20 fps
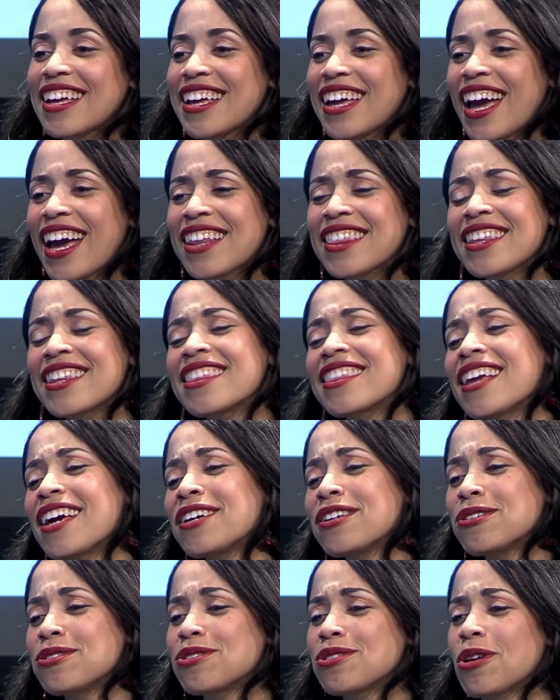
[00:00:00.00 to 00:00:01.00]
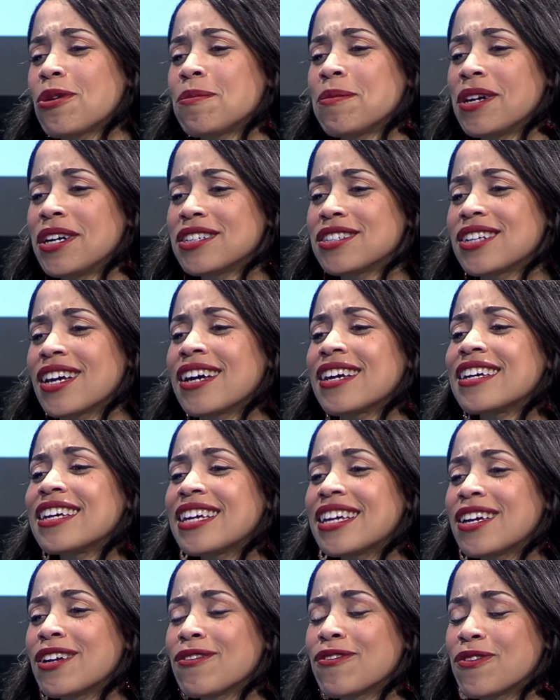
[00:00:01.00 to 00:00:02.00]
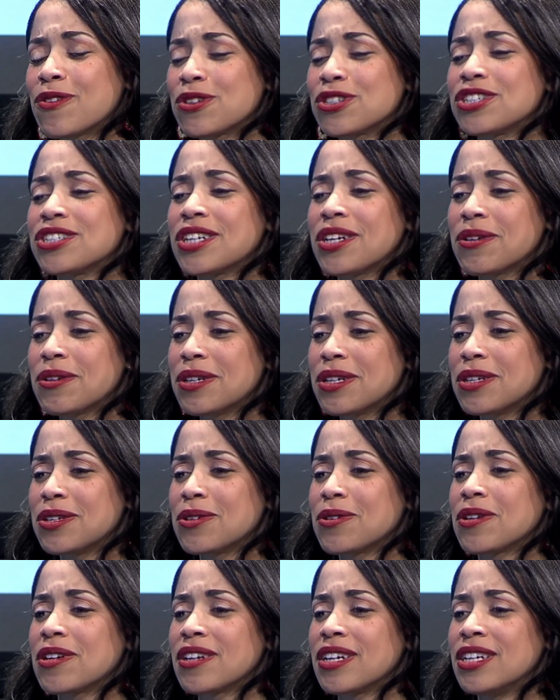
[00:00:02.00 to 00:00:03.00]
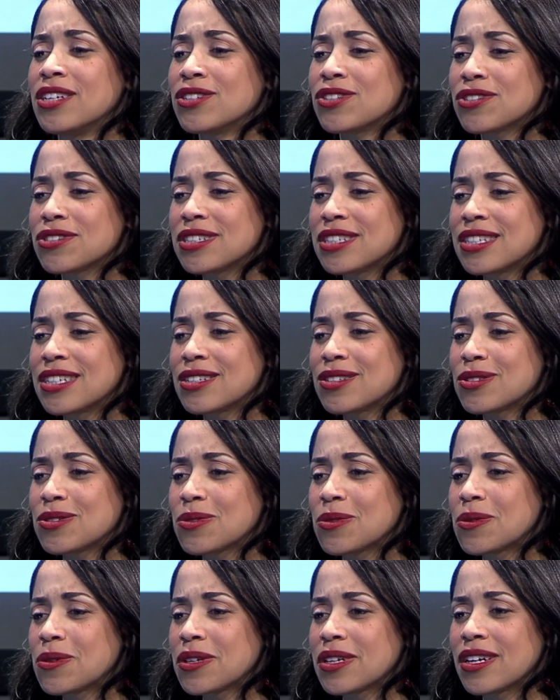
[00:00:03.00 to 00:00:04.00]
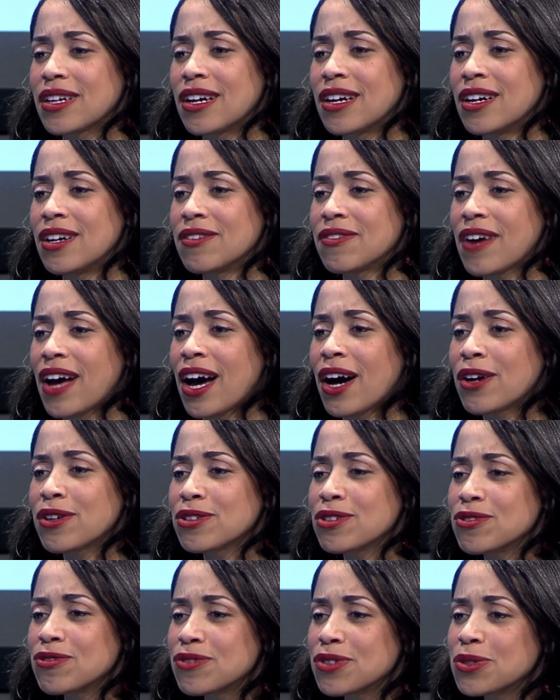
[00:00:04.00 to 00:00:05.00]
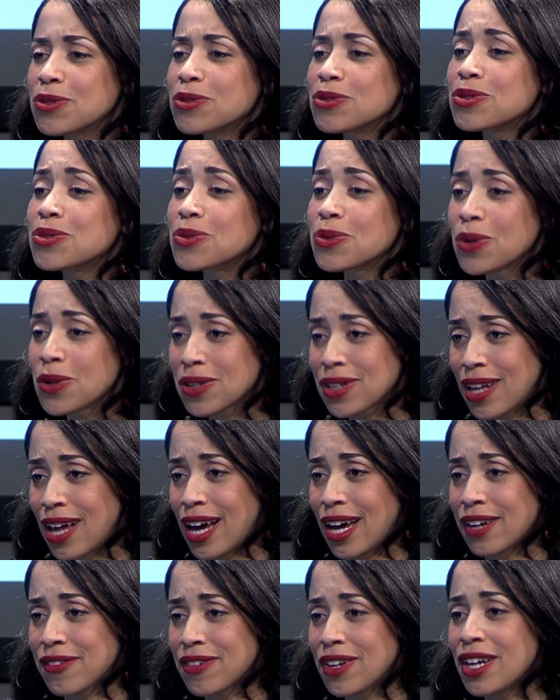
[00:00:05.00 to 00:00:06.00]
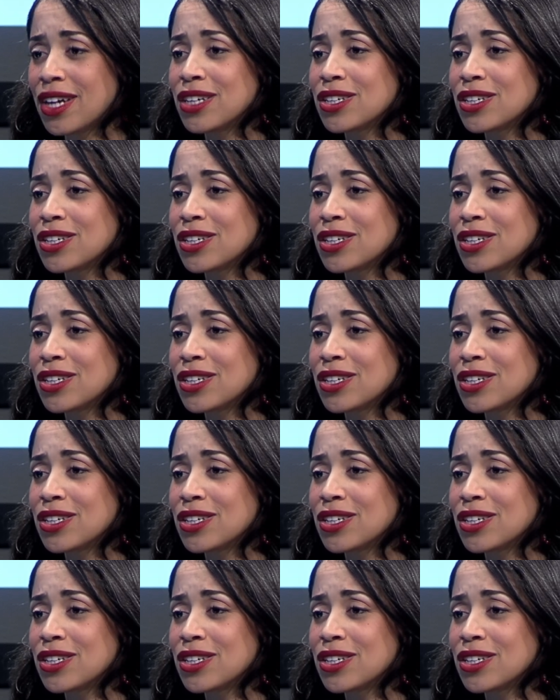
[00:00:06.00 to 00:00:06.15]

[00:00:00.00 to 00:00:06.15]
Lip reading: Kathy, thank you so much again for sharing your interesting story of how you've used your life